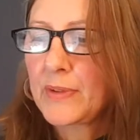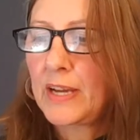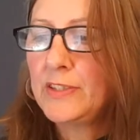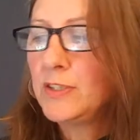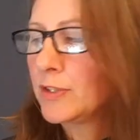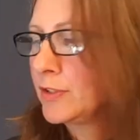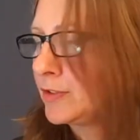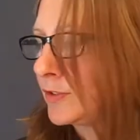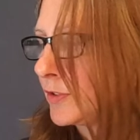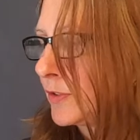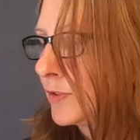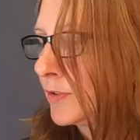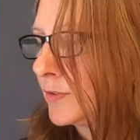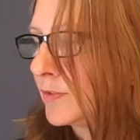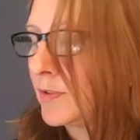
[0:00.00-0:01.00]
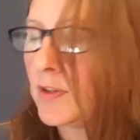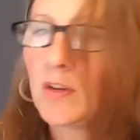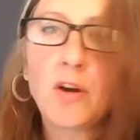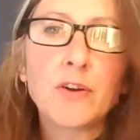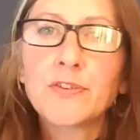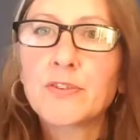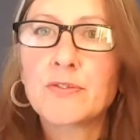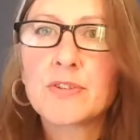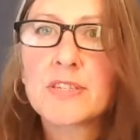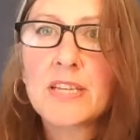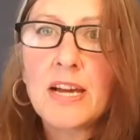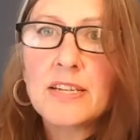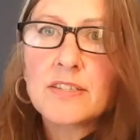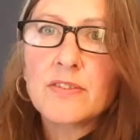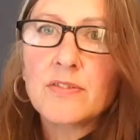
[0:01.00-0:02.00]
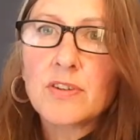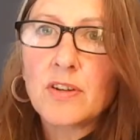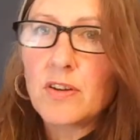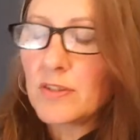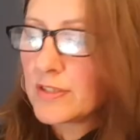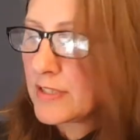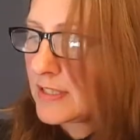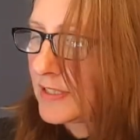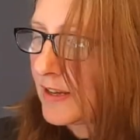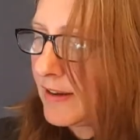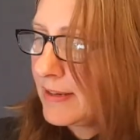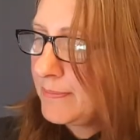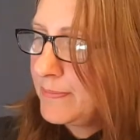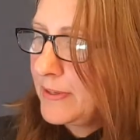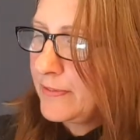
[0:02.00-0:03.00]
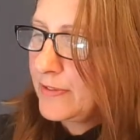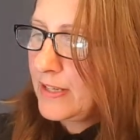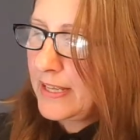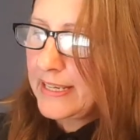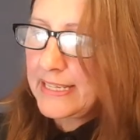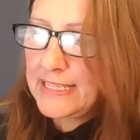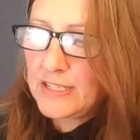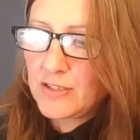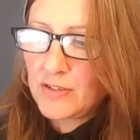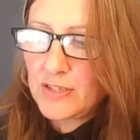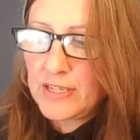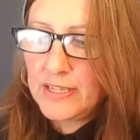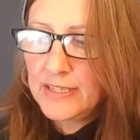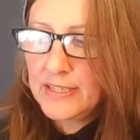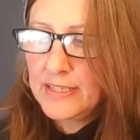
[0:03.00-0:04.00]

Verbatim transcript: And you can do lots of research. You've got lots of time if you like history.